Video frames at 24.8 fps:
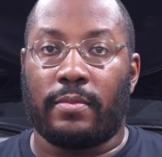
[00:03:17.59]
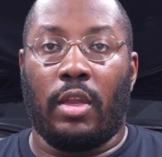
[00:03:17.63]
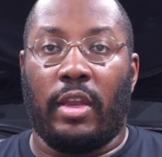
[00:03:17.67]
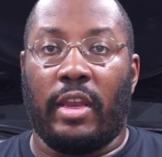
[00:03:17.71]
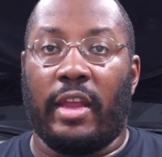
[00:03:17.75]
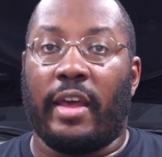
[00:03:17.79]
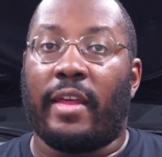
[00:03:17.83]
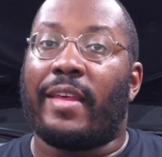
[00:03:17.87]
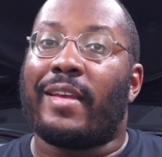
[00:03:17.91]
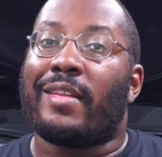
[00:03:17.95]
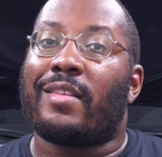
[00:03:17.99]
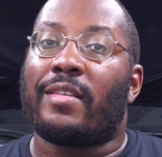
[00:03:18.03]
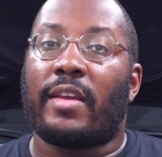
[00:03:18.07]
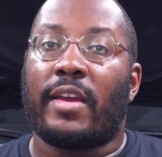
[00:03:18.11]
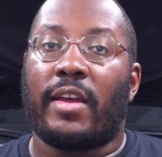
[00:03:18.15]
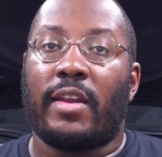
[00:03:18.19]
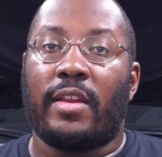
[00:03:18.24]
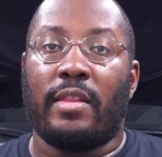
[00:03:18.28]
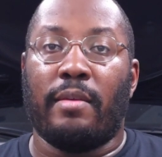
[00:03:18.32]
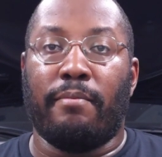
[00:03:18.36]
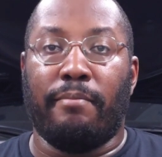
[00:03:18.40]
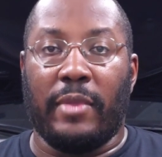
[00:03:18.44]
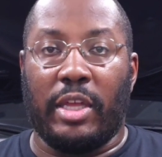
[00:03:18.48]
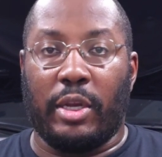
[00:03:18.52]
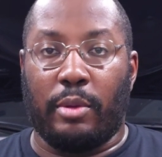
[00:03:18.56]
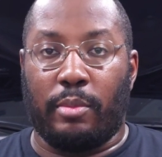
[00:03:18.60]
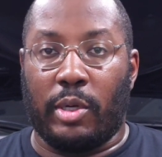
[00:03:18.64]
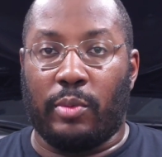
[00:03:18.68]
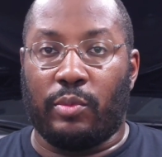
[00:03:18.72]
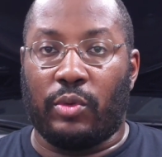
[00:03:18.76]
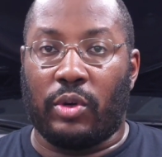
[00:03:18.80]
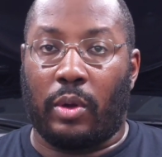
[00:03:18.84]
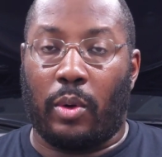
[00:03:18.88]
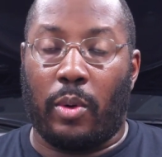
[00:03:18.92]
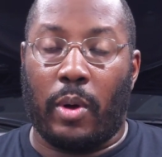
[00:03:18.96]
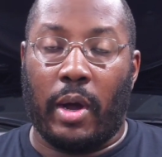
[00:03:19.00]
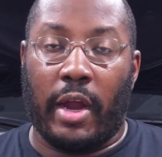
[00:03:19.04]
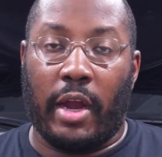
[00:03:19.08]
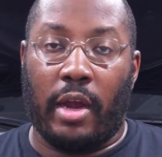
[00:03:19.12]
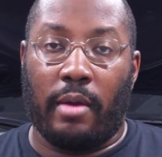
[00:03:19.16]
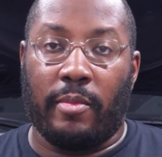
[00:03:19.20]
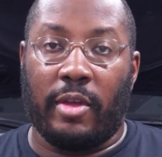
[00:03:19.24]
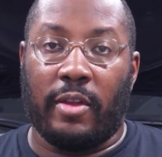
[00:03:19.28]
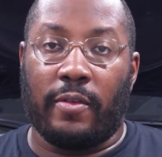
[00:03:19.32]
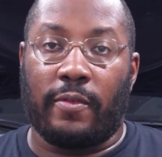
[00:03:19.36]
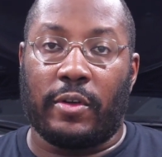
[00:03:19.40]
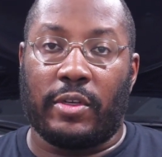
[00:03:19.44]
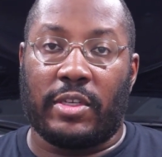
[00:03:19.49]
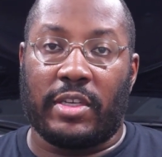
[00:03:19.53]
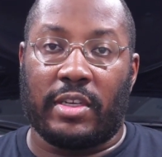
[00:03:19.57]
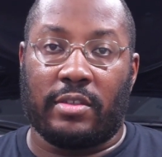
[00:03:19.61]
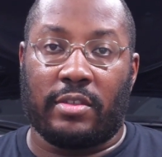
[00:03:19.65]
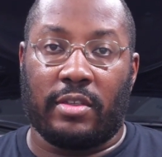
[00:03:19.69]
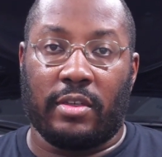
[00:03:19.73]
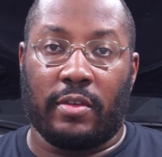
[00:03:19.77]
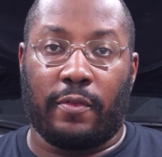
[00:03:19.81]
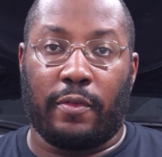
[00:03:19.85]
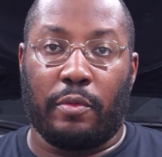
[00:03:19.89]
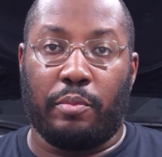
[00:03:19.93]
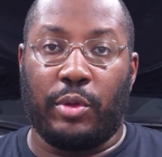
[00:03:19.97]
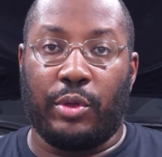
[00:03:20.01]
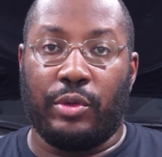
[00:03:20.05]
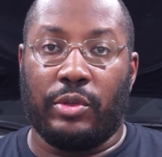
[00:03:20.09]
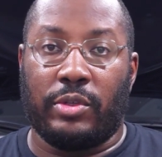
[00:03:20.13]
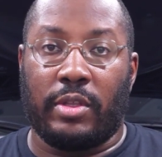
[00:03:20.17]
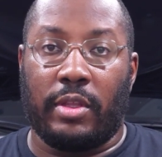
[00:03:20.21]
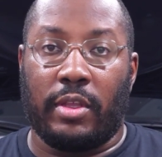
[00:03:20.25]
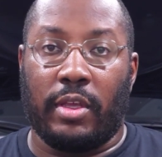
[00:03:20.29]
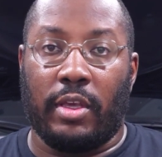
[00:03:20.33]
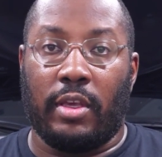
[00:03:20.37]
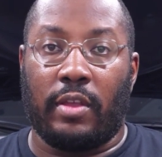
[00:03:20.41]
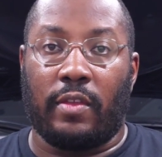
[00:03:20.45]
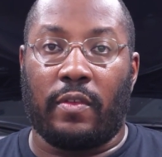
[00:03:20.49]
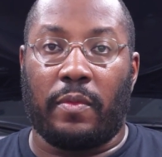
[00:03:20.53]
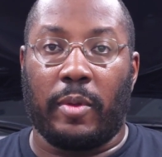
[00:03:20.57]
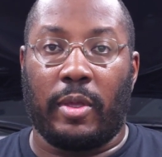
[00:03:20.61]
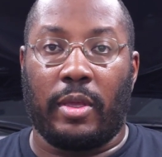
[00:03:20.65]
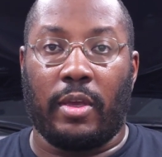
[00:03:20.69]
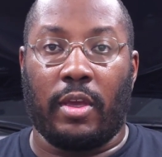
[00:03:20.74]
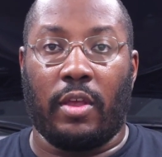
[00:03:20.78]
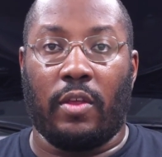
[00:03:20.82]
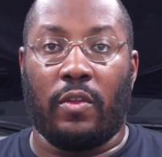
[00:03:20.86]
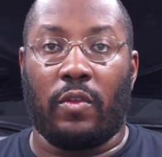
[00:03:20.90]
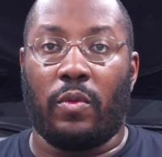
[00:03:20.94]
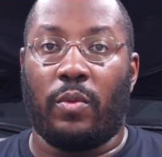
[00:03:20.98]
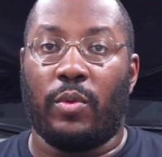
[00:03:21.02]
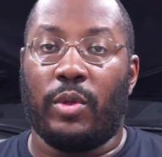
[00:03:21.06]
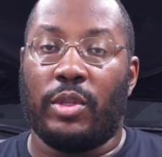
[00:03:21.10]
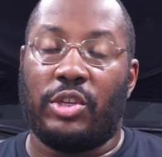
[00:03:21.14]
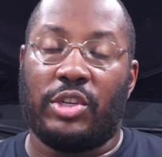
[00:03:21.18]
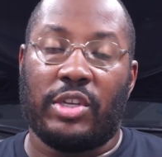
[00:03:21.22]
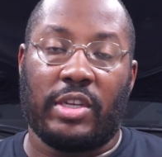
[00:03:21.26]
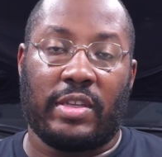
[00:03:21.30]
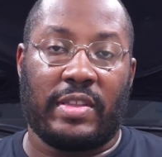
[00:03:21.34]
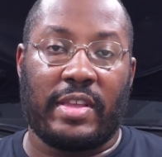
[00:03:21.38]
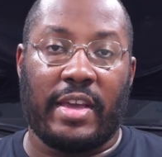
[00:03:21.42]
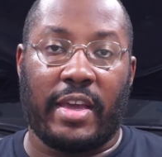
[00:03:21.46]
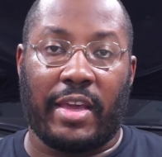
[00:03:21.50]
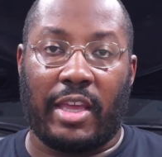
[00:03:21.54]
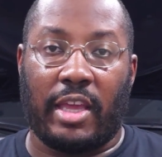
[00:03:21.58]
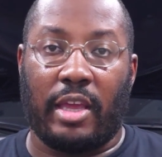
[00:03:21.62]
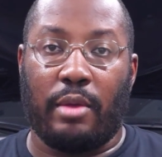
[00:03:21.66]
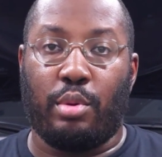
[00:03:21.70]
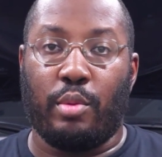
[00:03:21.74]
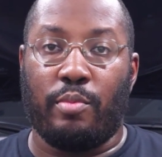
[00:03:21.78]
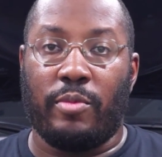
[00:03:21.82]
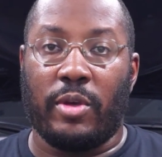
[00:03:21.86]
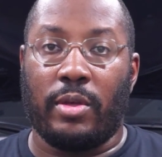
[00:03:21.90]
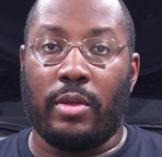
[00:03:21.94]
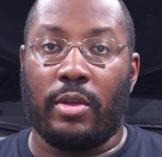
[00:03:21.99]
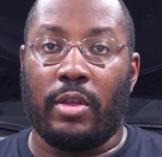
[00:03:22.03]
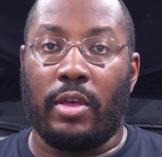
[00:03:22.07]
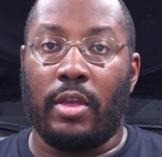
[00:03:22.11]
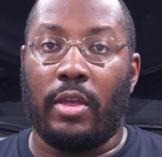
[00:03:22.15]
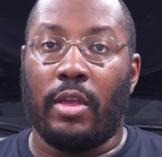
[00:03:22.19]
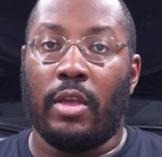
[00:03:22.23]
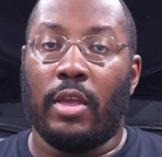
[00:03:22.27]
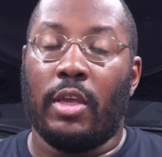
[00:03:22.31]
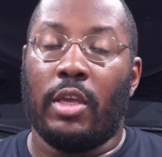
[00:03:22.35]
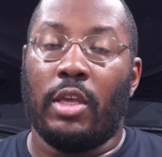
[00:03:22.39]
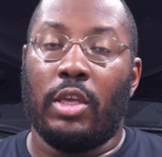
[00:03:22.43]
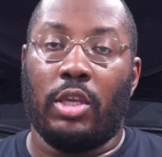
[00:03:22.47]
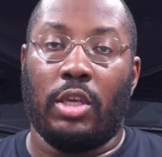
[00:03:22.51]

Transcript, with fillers: Now, that's kind of the minimum requirement for testing for boost leaks, because with just that capability,